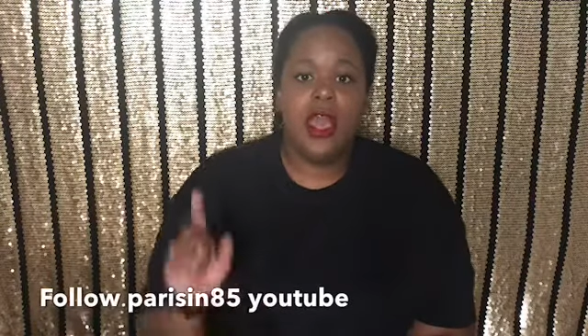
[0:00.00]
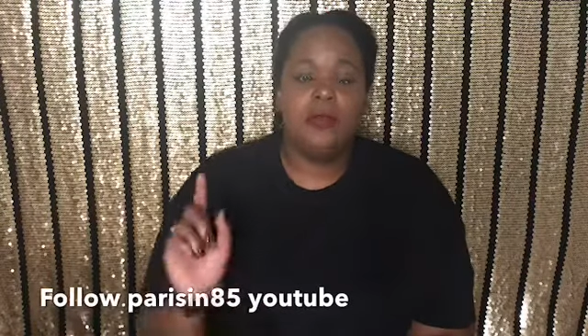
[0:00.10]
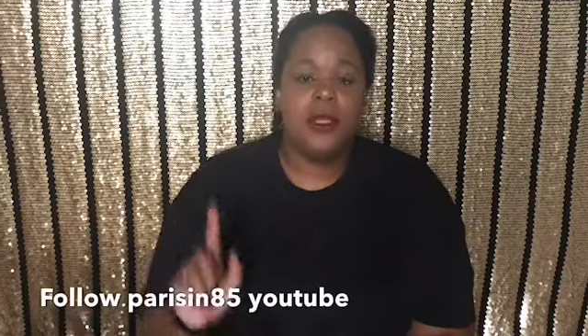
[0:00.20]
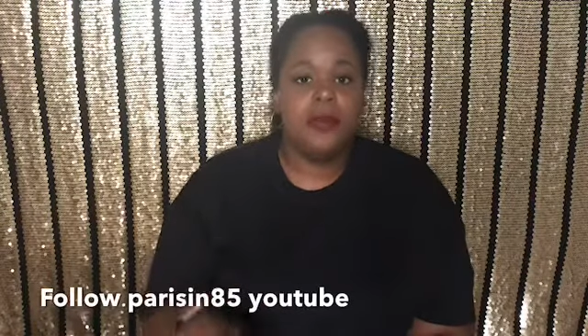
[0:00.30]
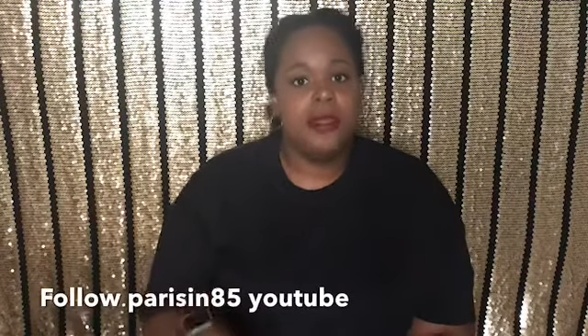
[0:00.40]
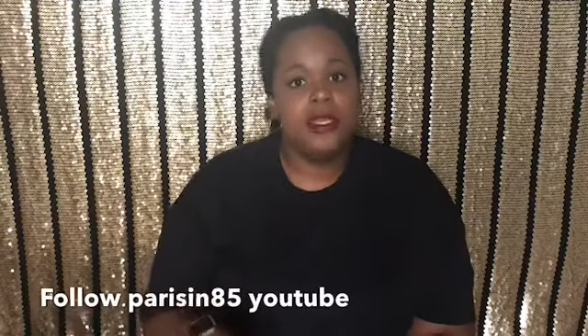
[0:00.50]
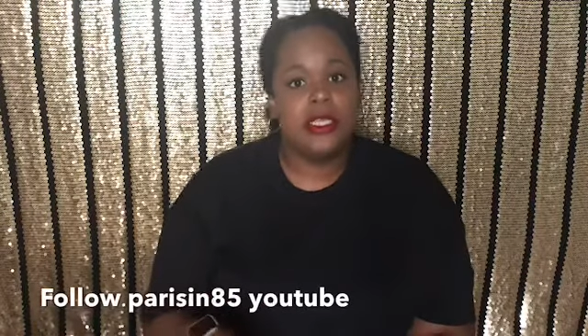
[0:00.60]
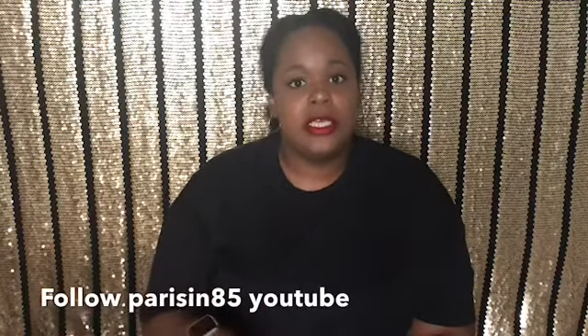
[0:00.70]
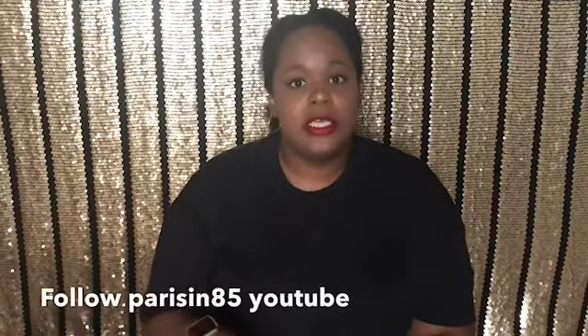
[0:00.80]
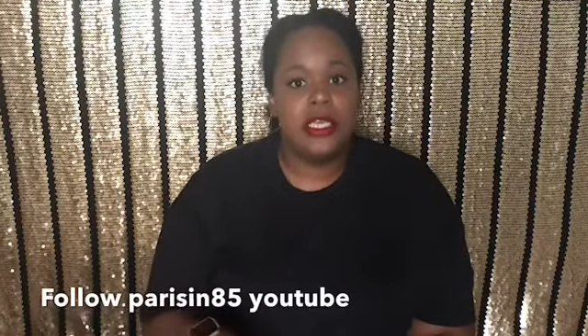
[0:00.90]
I'm going to put a
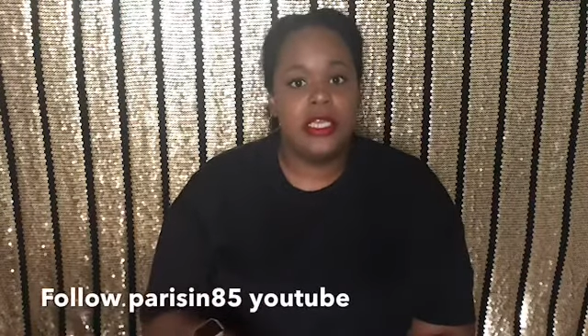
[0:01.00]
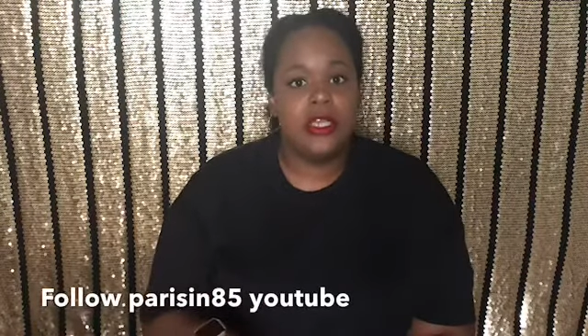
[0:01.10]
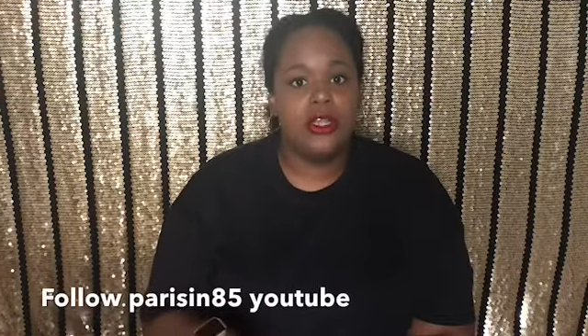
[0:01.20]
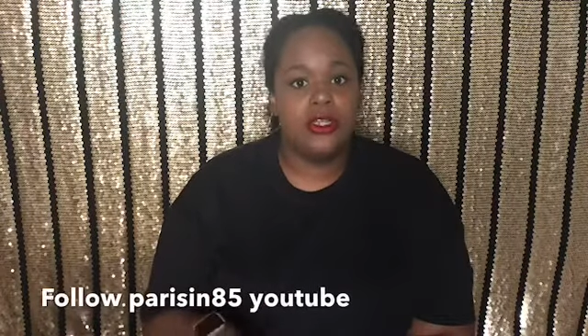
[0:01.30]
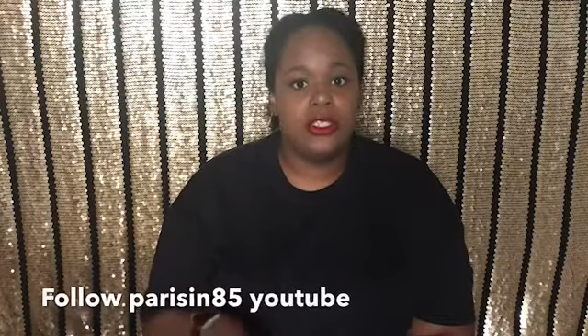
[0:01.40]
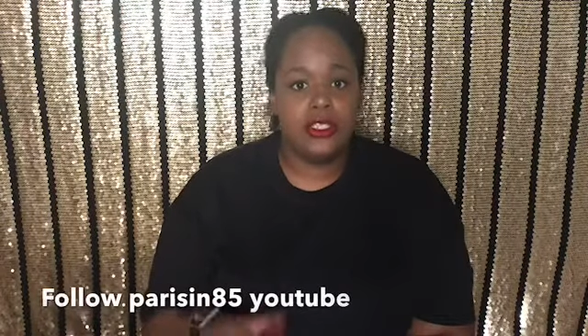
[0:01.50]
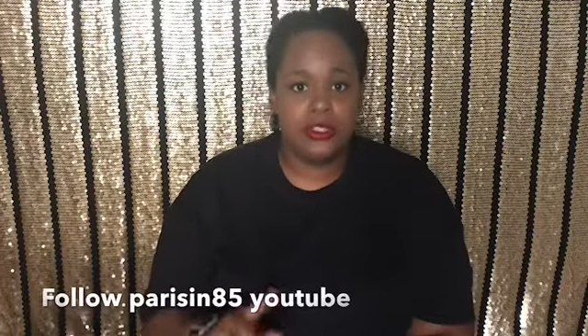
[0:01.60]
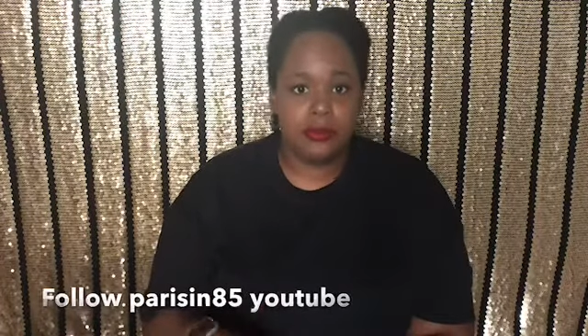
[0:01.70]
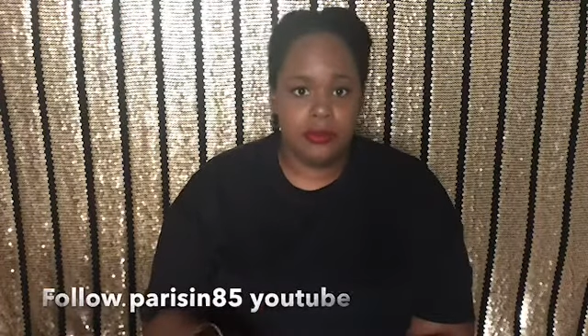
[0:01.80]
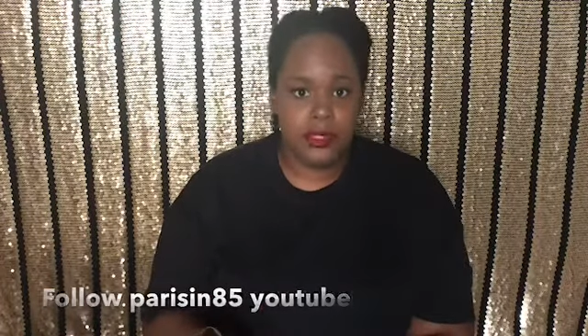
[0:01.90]
link in her
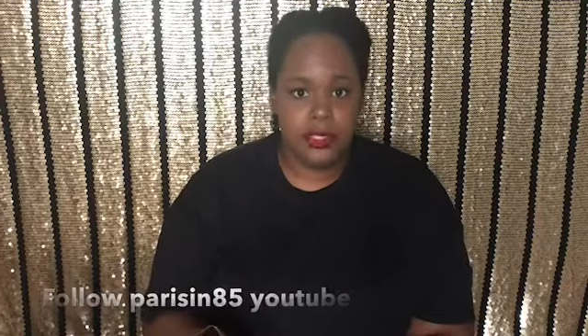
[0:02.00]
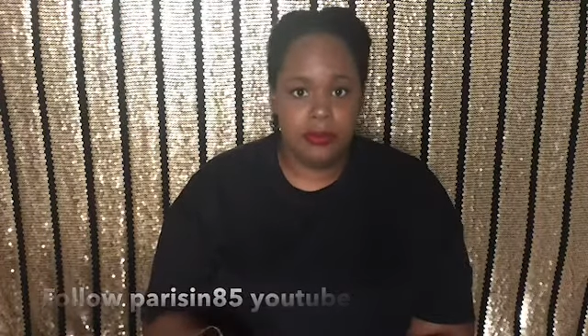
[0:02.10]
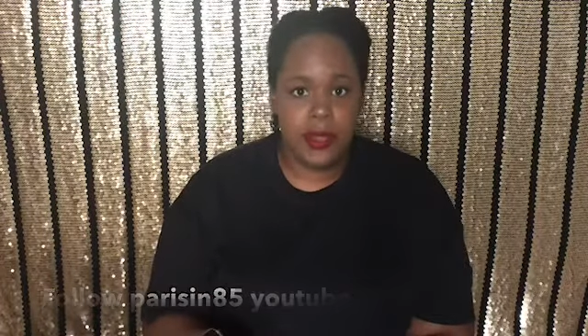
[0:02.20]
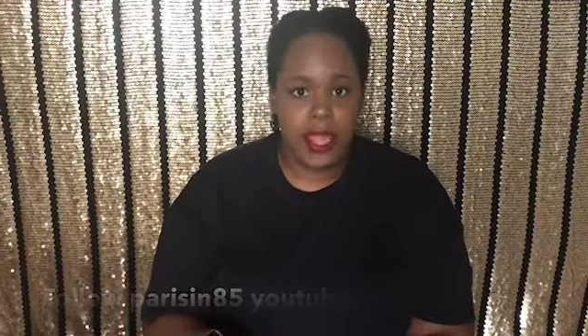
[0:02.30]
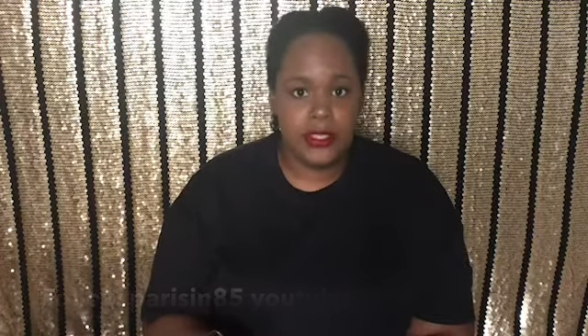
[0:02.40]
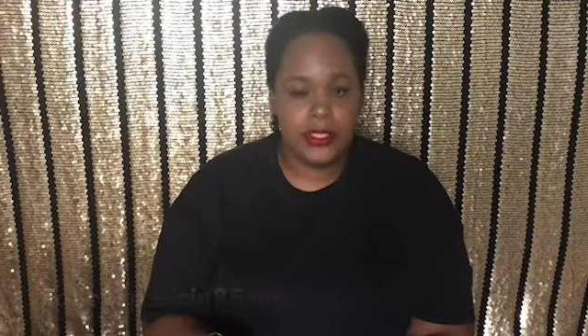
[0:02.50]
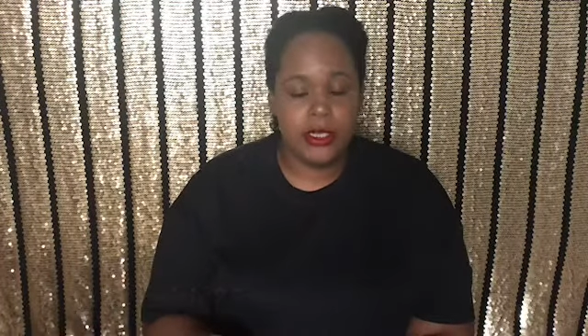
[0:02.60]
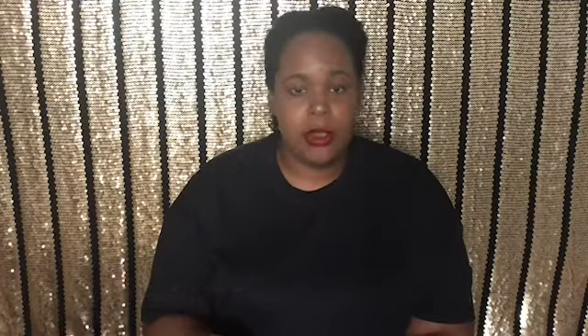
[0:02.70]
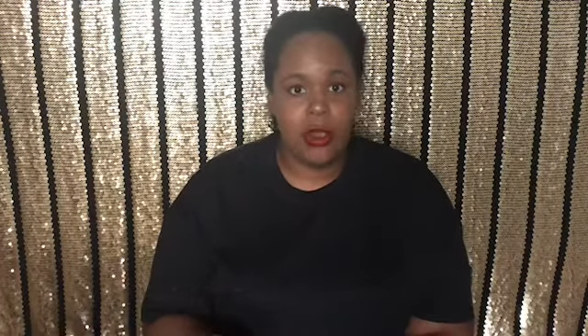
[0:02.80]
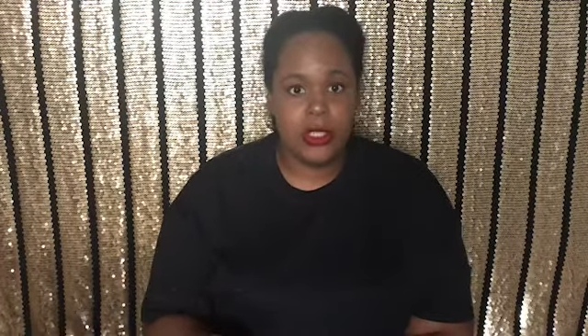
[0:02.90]
description box
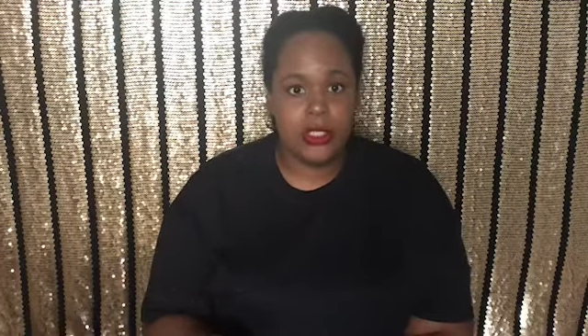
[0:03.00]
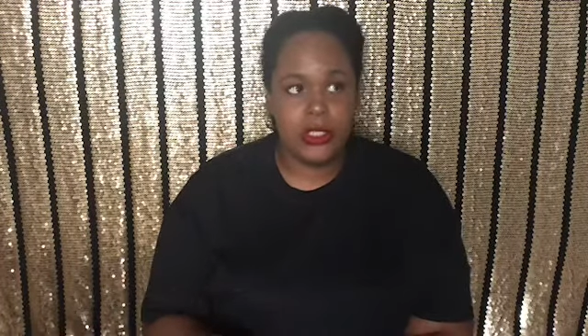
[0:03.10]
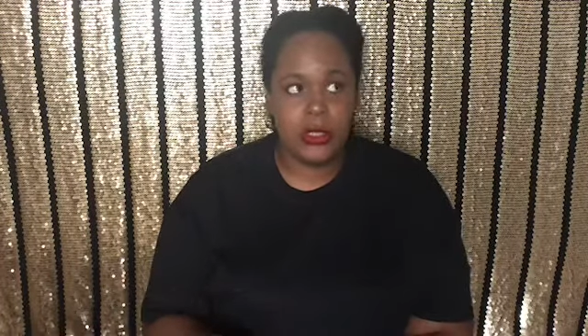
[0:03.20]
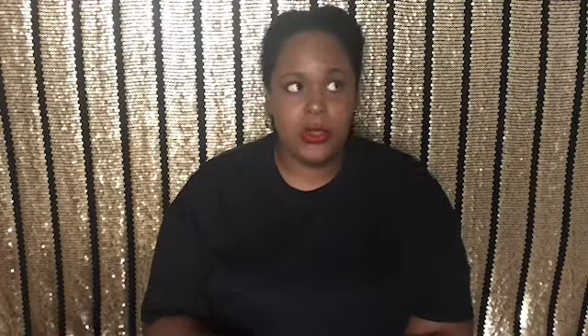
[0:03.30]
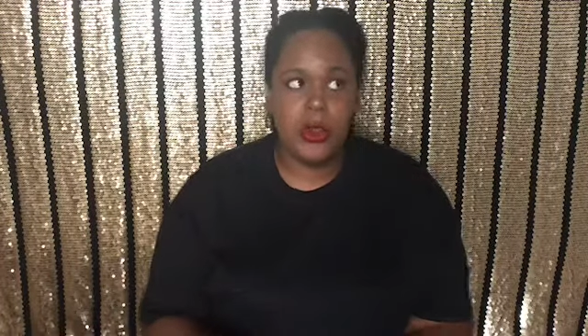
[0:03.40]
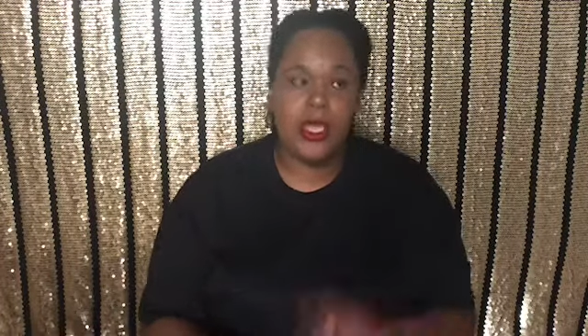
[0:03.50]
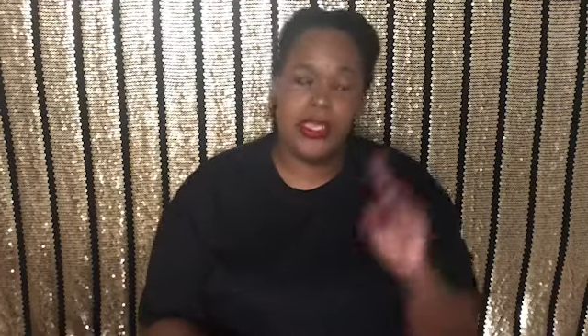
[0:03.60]
and also a